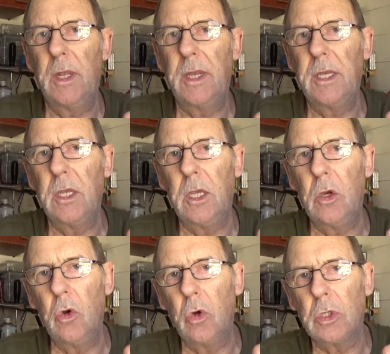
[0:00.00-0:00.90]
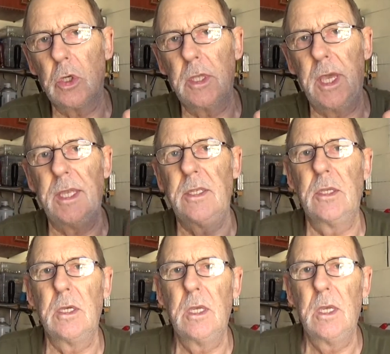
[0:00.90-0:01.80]
and then it hooks at the end.
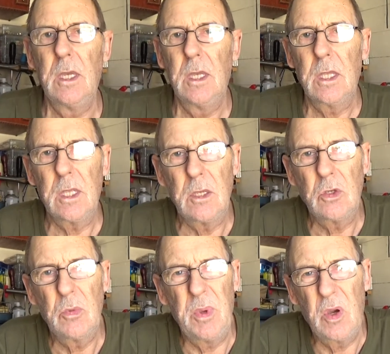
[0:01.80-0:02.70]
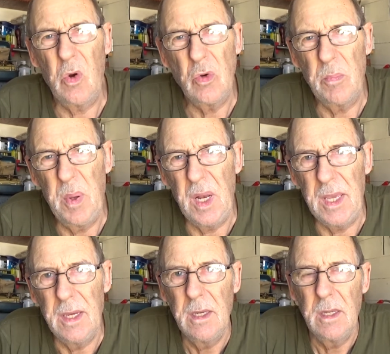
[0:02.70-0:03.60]
It used to be called a
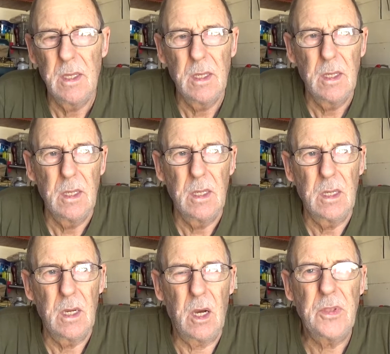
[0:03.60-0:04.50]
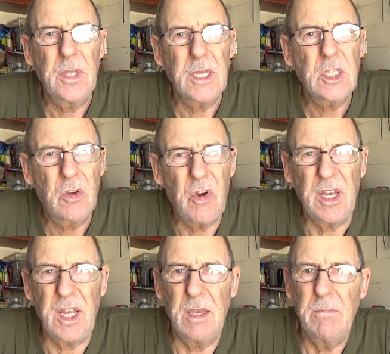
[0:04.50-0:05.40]
billet. I think that's the
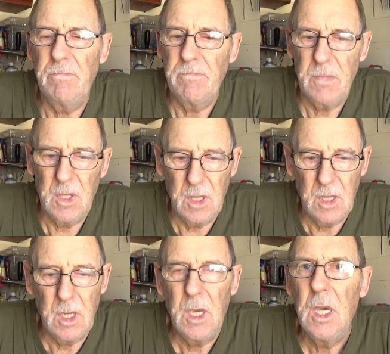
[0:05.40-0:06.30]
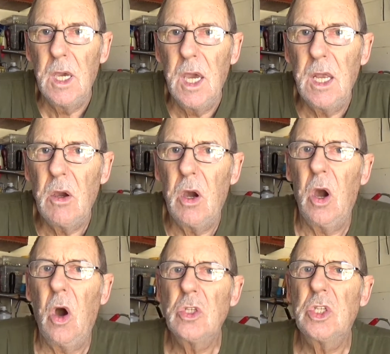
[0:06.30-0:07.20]
correct name. Anyway,
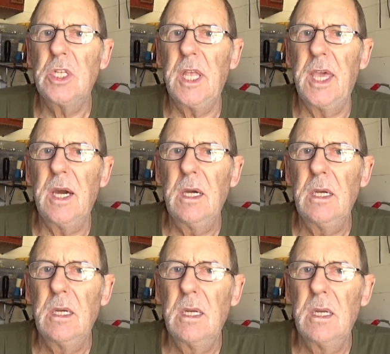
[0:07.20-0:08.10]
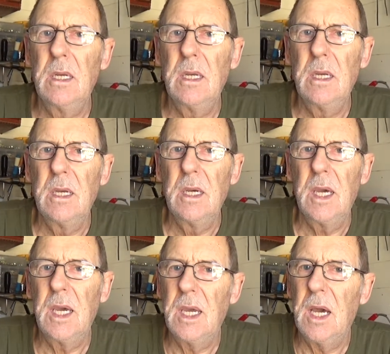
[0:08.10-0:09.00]
I'd sit there.
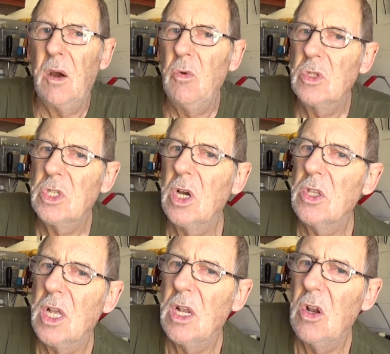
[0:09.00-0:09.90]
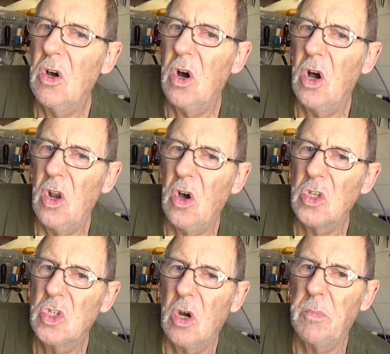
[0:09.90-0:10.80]
I wouldn't say I'd done a lot of
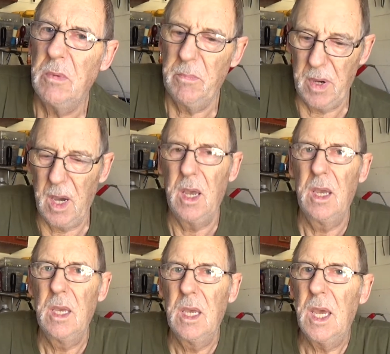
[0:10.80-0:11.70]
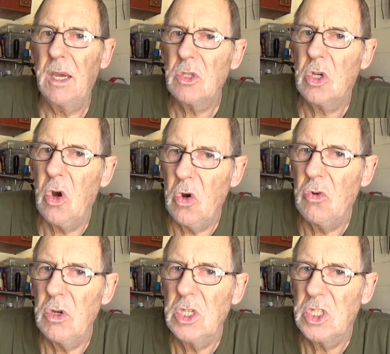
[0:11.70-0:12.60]
chopping, but that was a
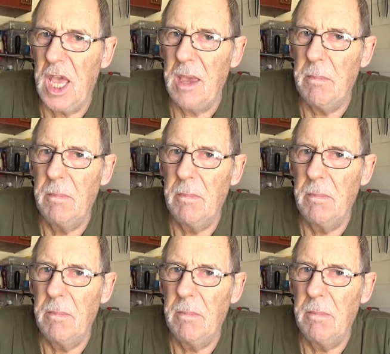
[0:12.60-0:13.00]
concrete step,